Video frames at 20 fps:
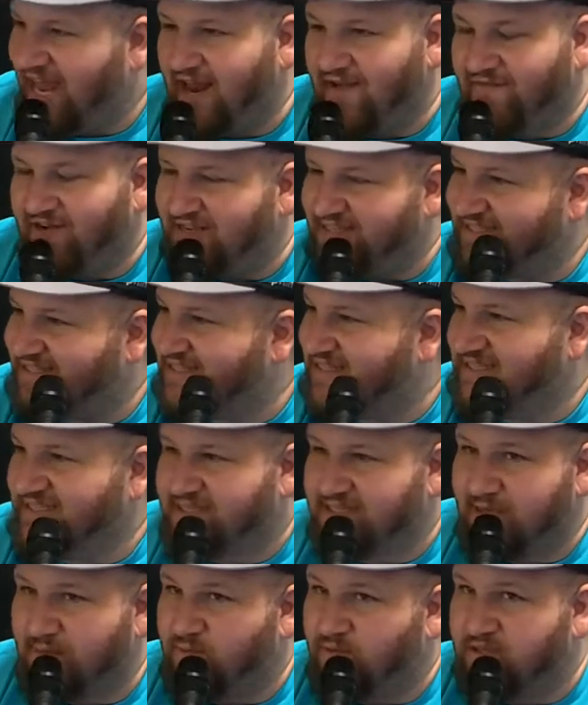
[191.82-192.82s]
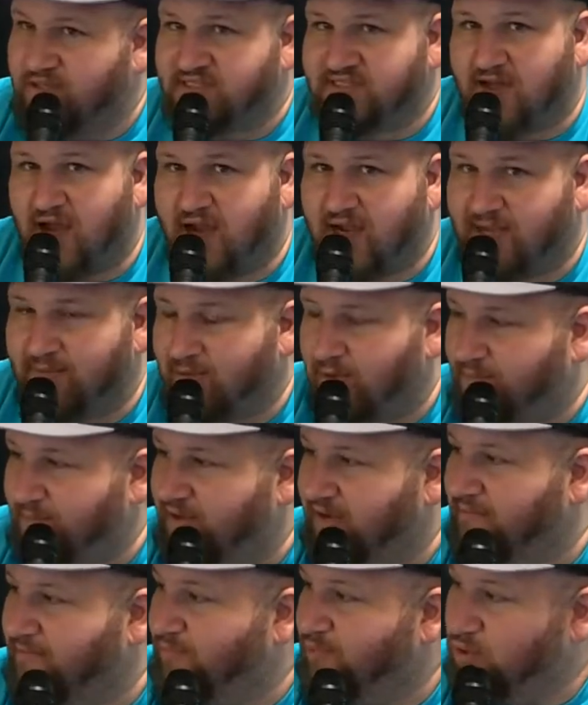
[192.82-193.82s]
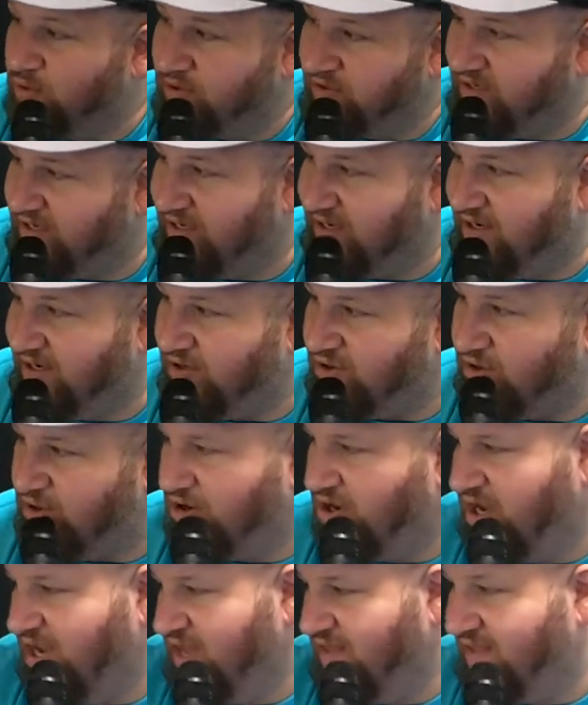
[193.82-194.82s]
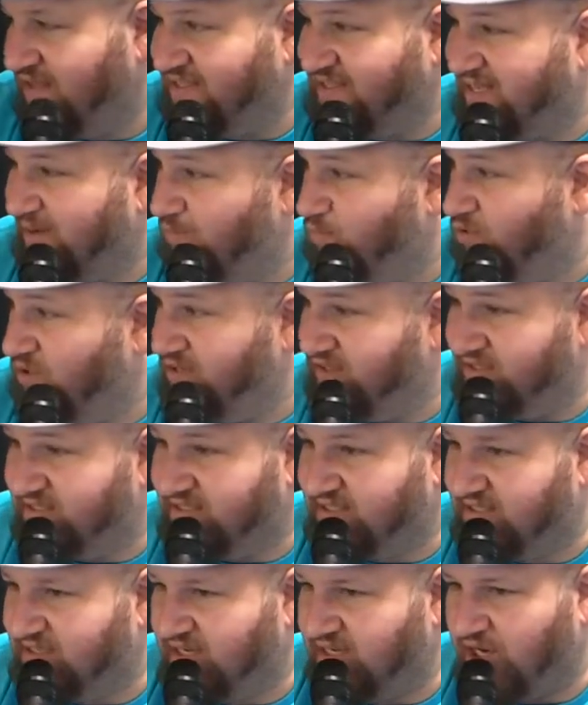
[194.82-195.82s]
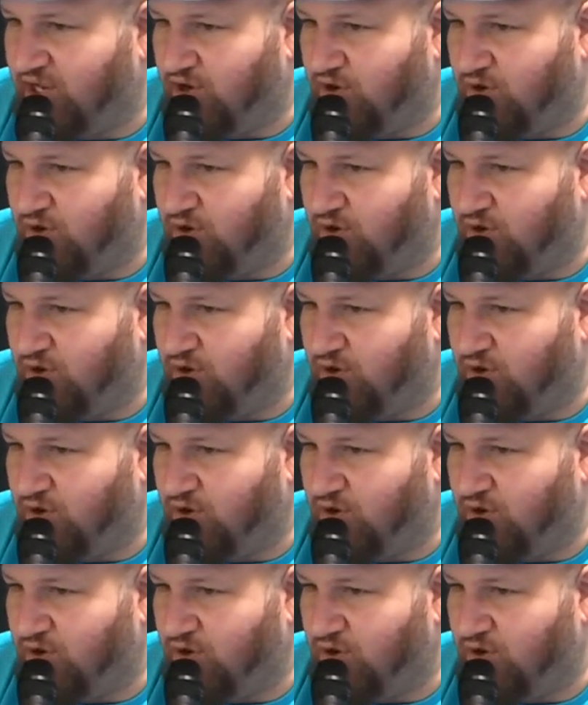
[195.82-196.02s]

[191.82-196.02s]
and if I see someone is talking about being bullied or that someone is